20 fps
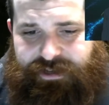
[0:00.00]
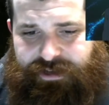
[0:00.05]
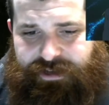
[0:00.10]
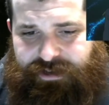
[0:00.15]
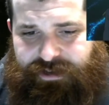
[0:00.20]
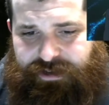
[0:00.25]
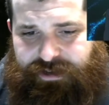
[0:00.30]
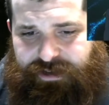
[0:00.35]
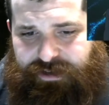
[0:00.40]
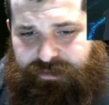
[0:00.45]

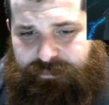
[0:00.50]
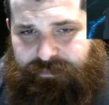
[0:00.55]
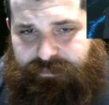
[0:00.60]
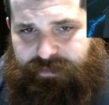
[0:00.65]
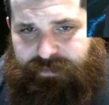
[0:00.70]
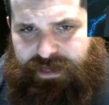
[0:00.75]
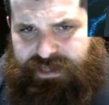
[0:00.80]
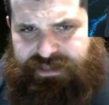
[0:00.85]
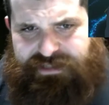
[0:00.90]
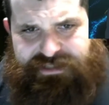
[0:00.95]

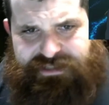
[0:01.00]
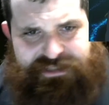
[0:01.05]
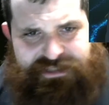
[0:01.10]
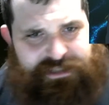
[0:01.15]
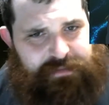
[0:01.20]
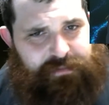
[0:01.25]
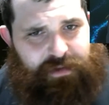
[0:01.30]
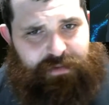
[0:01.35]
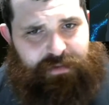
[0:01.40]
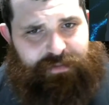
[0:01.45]
I'd like to see
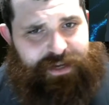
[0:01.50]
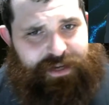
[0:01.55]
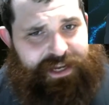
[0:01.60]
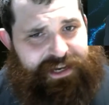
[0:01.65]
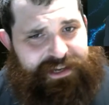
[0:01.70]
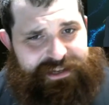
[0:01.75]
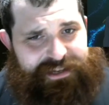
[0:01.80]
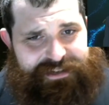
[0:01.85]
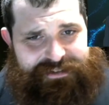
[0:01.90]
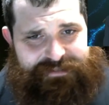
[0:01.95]
more
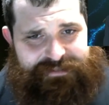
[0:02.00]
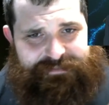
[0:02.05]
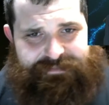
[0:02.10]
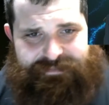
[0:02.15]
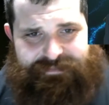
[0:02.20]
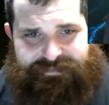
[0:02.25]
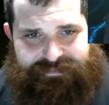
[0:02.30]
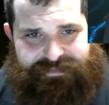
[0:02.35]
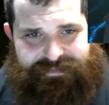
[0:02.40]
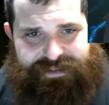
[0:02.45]
Rack
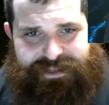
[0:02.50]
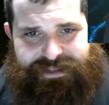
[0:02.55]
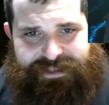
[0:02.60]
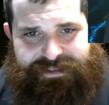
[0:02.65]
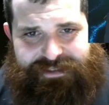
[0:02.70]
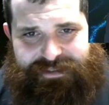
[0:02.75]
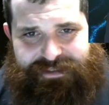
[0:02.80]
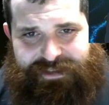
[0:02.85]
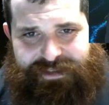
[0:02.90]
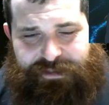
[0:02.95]

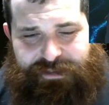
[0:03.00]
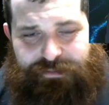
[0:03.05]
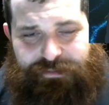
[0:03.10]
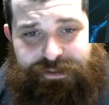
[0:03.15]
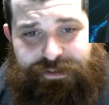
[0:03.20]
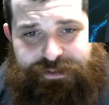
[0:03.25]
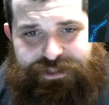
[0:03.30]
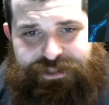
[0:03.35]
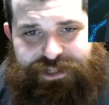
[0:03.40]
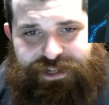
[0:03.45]
in the
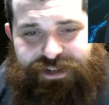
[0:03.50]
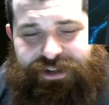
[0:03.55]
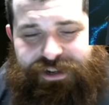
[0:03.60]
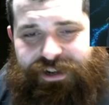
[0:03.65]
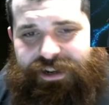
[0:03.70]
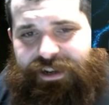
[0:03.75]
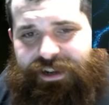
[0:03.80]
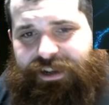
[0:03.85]
future.